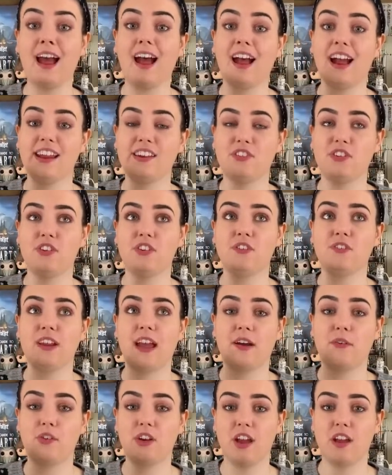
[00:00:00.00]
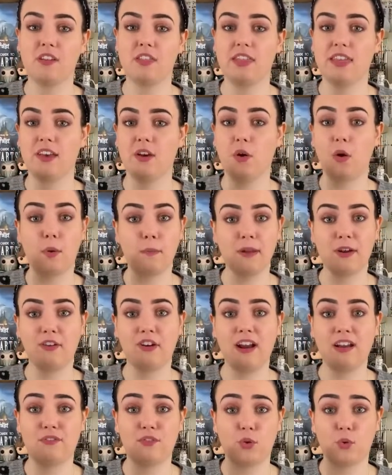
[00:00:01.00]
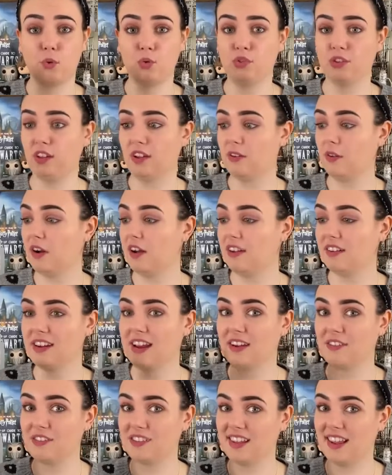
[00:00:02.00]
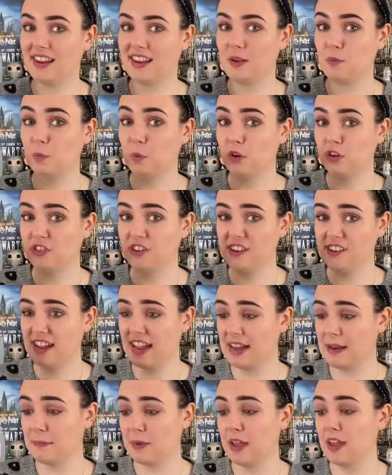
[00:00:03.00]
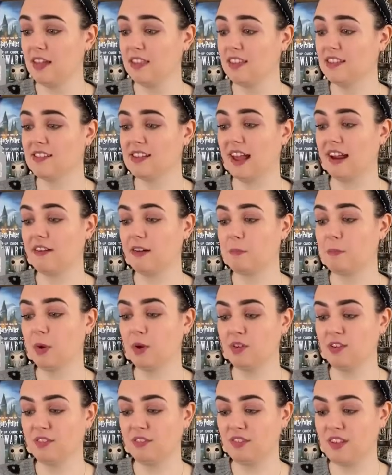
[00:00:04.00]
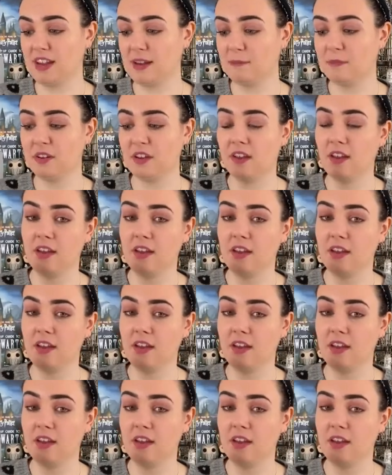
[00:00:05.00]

I do now know that Hobbycraft also are now selling washi tape that's Harry Potter themed.